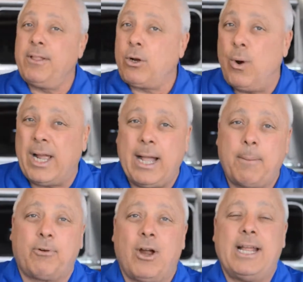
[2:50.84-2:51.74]
the quick
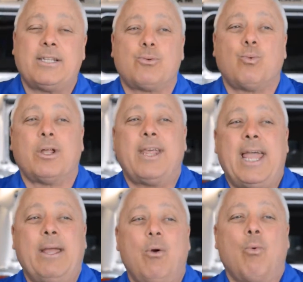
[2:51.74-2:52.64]
upgrades where
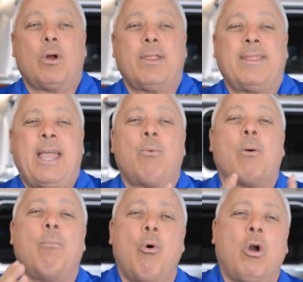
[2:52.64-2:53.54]
they were
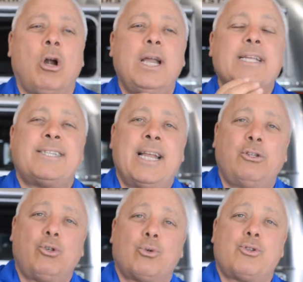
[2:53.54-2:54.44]
more
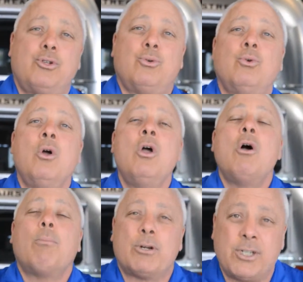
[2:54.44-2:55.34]
essential to
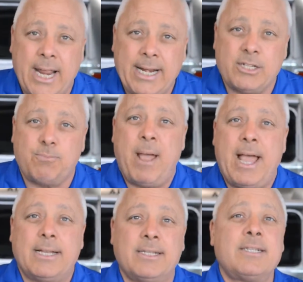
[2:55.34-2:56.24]

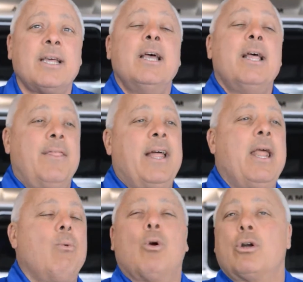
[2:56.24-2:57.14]
Mercedes-Benz than
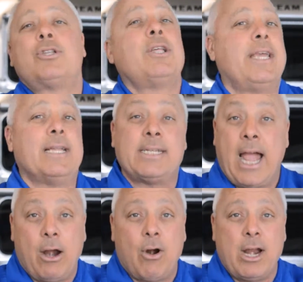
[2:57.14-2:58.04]
they were to the
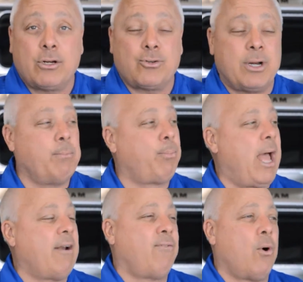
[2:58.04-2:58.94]
entire Airstream
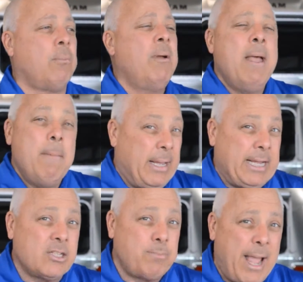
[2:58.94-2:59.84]
platform,
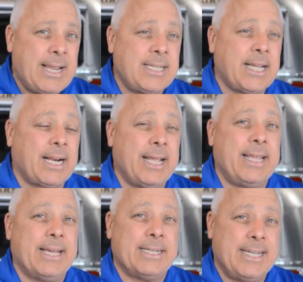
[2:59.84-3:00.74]
because basically
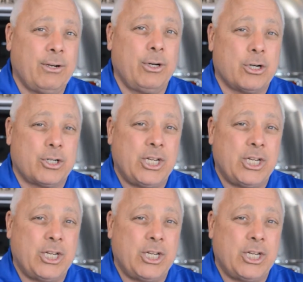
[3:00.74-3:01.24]
the interior